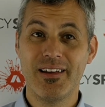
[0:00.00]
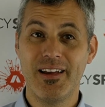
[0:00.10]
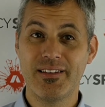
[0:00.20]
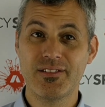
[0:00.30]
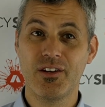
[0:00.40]

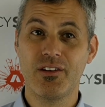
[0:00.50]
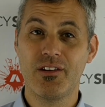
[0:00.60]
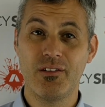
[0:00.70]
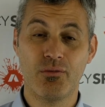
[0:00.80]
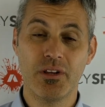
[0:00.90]
It's
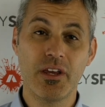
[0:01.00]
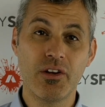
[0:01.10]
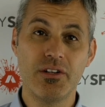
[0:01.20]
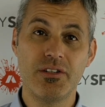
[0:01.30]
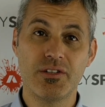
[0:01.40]
really
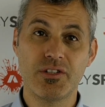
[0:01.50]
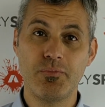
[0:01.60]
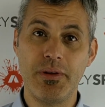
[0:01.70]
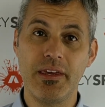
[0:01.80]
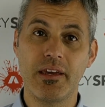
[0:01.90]
good to
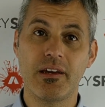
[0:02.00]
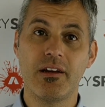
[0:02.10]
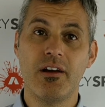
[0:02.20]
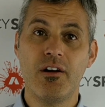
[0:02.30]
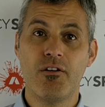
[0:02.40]

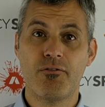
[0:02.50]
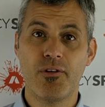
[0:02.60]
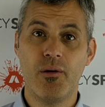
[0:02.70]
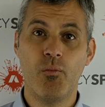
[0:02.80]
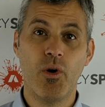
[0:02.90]
speak
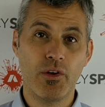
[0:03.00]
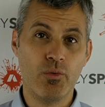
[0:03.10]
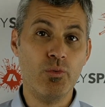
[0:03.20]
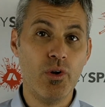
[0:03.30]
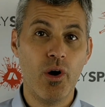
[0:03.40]
from what
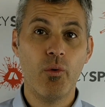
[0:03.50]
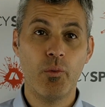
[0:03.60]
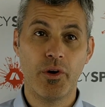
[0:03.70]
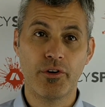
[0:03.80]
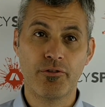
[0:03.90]
you know
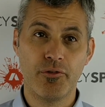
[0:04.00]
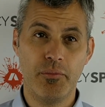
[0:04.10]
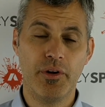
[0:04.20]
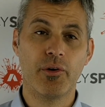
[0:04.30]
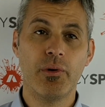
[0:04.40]
and what you're
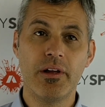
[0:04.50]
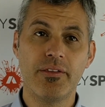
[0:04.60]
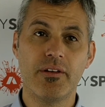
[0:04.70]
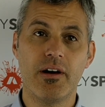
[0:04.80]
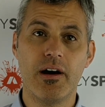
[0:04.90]
familiar
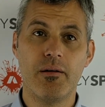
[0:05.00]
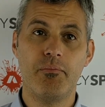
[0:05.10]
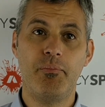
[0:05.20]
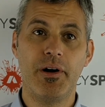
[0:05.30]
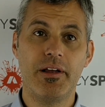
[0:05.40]
with,
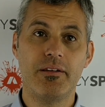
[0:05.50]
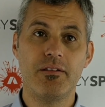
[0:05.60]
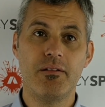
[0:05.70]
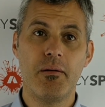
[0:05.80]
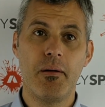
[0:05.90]

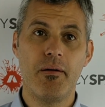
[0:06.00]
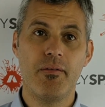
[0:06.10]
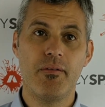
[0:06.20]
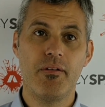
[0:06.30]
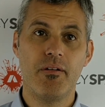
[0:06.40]
but
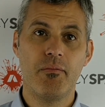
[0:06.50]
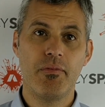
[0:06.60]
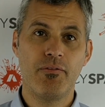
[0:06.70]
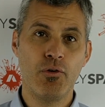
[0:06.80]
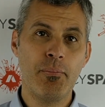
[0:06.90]

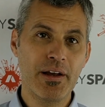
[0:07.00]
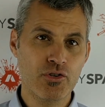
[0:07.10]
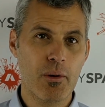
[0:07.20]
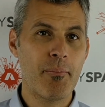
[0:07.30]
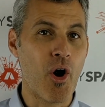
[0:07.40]
if you
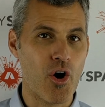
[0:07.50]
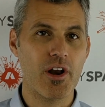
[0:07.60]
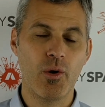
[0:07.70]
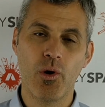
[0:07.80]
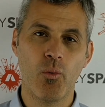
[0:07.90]
picture a
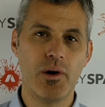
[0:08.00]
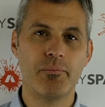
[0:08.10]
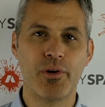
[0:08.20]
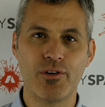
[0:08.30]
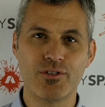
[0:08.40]
party where
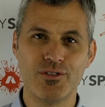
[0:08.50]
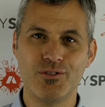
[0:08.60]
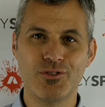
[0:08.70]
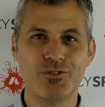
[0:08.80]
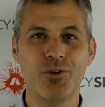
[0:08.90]
one
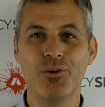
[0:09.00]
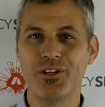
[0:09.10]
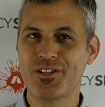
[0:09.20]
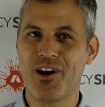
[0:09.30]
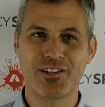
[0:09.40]
person
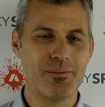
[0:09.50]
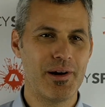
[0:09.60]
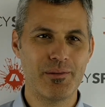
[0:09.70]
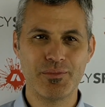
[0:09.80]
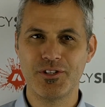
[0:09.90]
solely talks
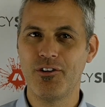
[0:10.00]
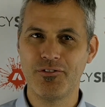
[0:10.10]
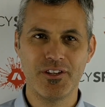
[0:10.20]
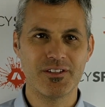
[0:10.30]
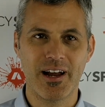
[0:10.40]
about
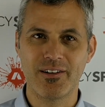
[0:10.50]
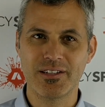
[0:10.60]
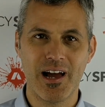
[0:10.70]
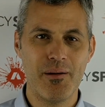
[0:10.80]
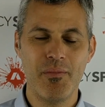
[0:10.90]
himself the entire
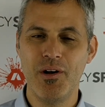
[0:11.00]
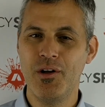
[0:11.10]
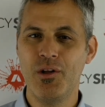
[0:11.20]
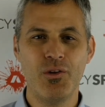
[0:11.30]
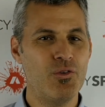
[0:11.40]
time,
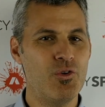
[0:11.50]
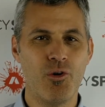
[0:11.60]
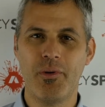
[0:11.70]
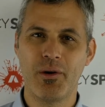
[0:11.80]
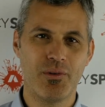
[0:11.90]

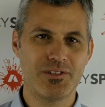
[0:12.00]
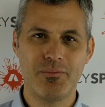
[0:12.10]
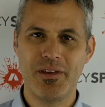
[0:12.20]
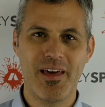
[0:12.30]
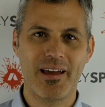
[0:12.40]
nobody wants to
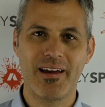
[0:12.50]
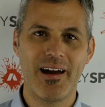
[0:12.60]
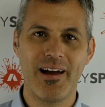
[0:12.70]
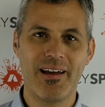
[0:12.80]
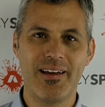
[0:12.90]
be that
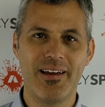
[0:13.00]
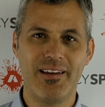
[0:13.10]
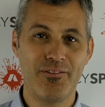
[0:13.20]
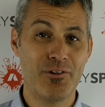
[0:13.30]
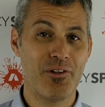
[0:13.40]
guy.
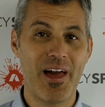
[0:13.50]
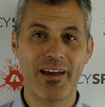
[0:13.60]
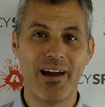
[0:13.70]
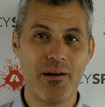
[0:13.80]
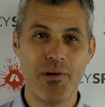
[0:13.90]
And if you're
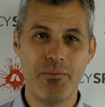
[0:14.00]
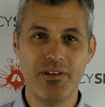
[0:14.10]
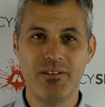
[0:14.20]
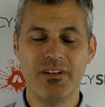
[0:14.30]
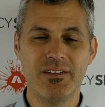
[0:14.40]
that guy,
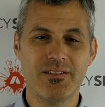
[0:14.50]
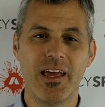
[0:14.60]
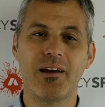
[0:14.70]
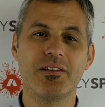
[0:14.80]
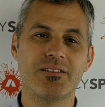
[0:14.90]
maybe
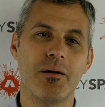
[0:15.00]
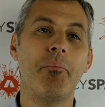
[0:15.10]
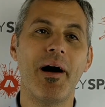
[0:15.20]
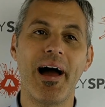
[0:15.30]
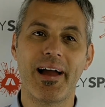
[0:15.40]
take a step
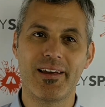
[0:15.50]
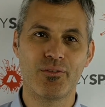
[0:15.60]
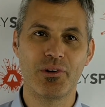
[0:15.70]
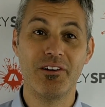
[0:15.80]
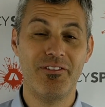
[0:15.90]
back
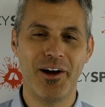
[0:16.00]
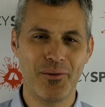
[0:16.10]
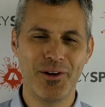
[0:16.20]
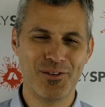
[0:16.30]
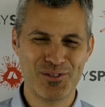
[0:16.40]
and
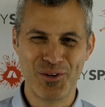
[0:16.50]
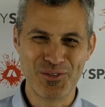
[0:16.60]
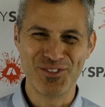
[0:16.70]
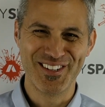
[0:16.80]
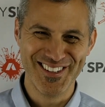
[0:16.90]
reevaluate your
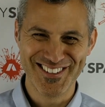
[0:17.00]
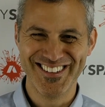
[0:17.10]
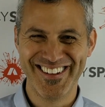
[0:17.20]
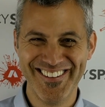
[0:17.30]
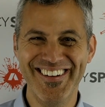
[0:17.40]
social skills a
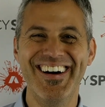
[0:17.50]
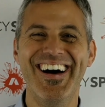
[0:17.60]
little.